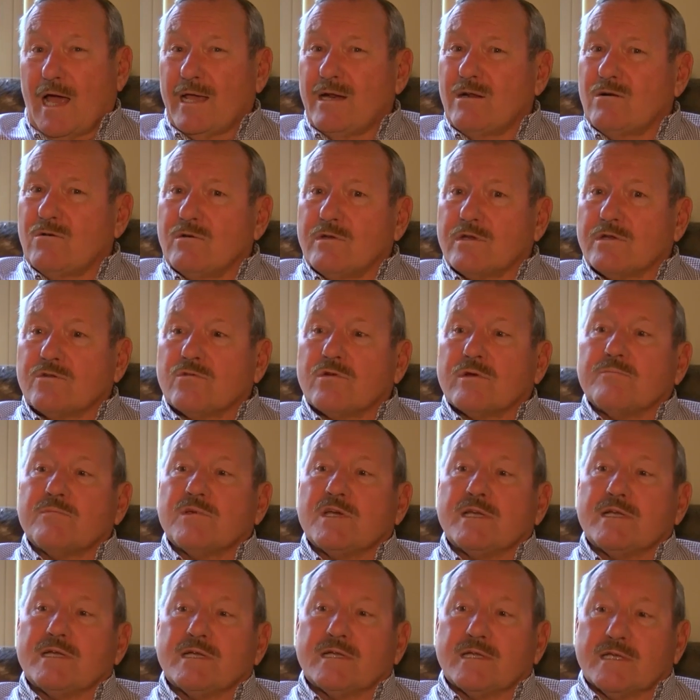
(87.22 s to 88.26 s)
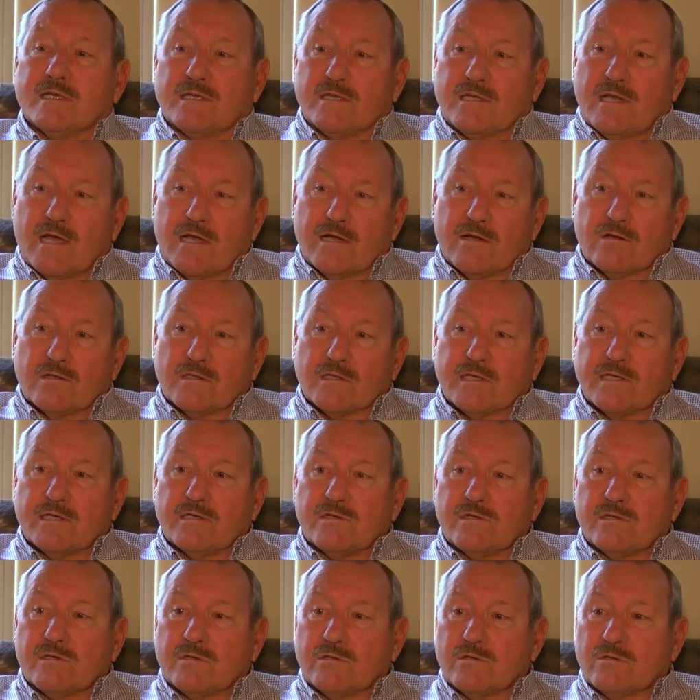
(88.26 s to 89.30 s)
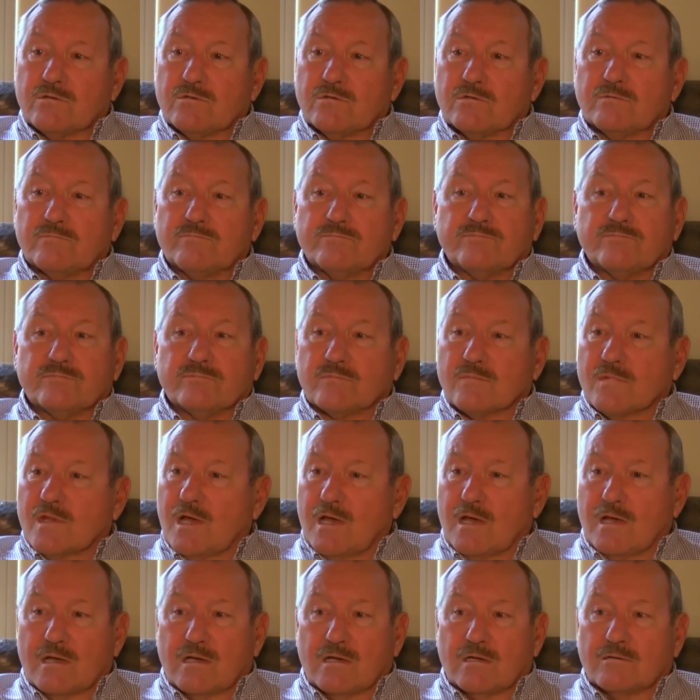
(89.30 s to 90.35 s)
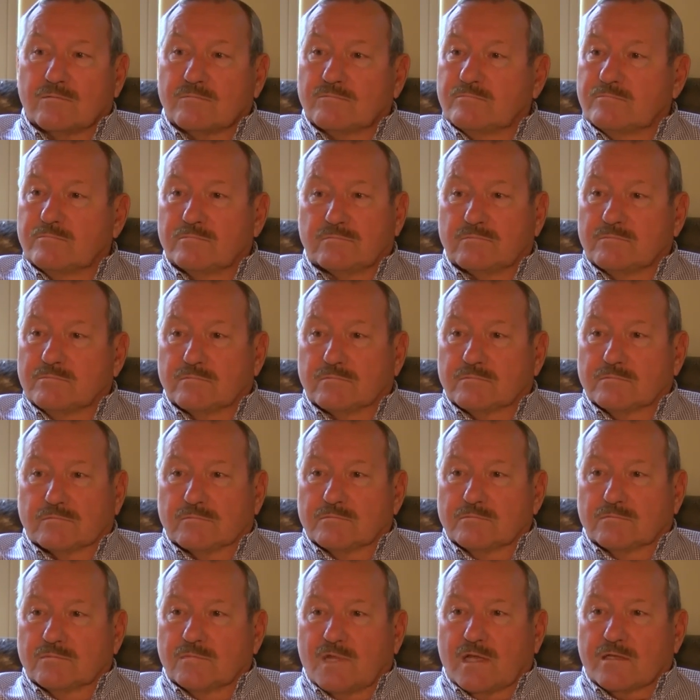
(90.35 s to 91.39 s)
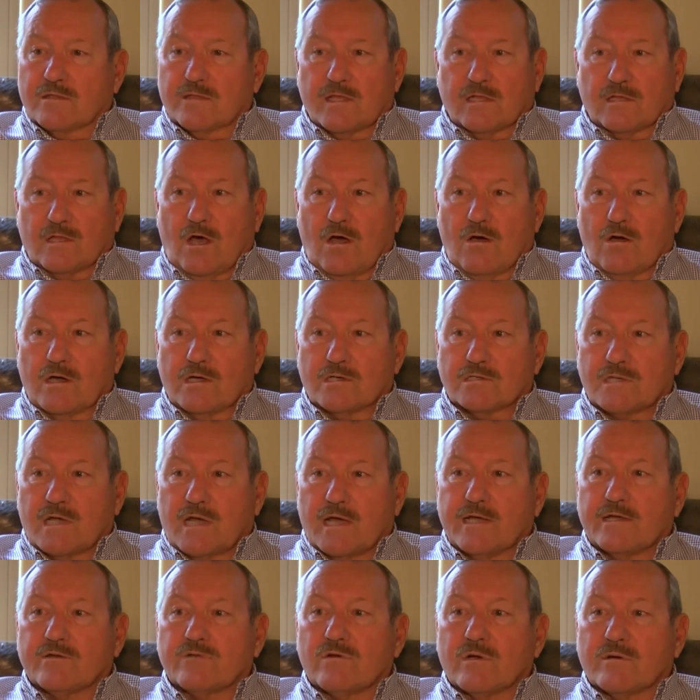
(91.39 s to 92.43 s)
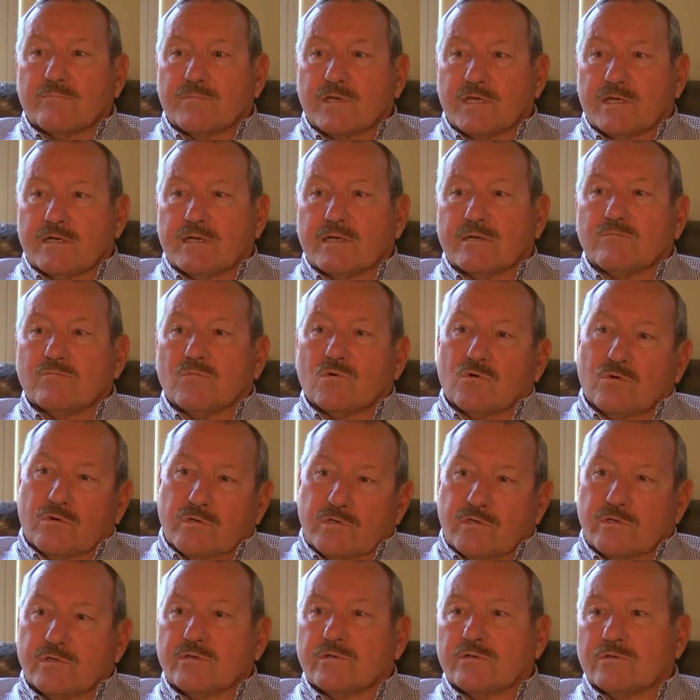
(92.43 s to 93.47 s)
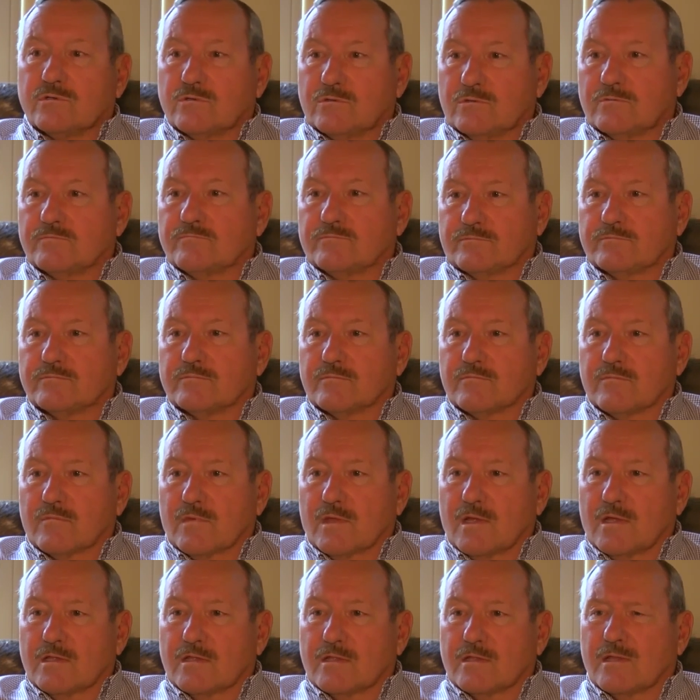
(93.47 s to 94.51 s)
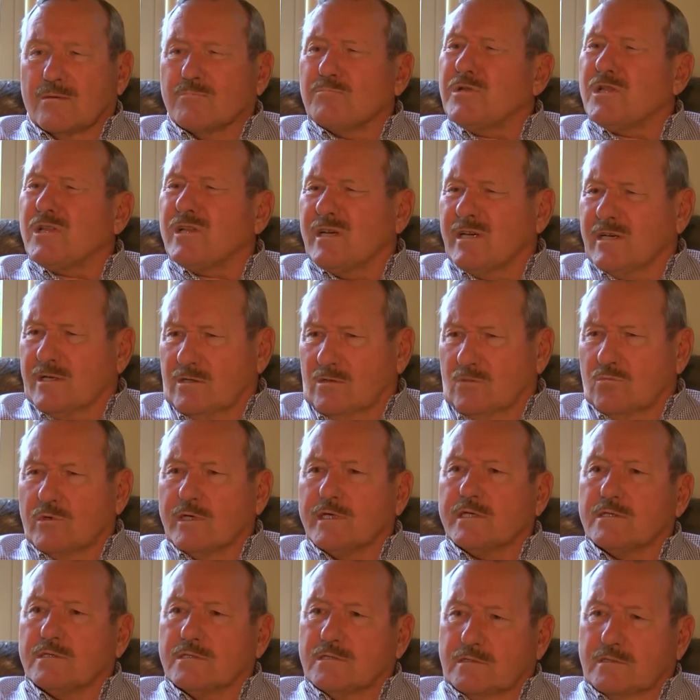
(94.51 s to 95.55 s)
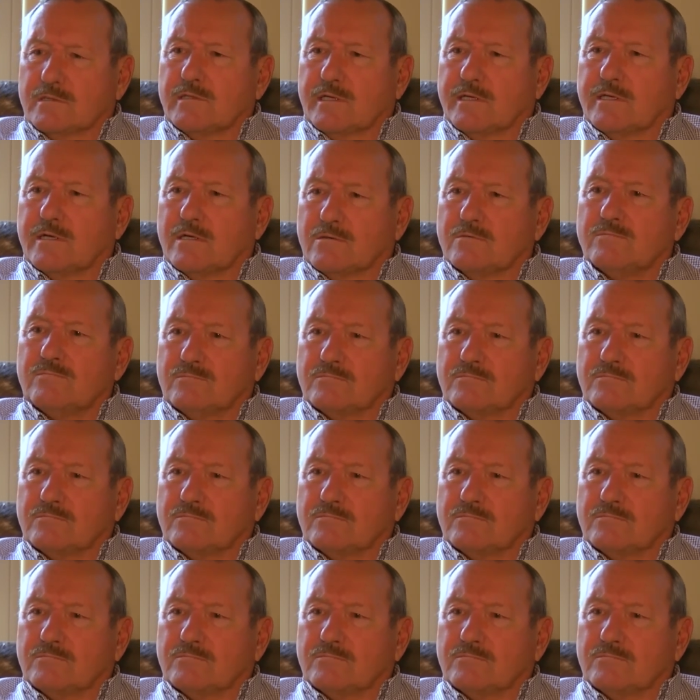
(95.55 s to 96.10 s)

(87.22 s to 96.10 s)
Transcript: I don't attribute it entirely to um, the laws, I attribute it more to the political wins, you know.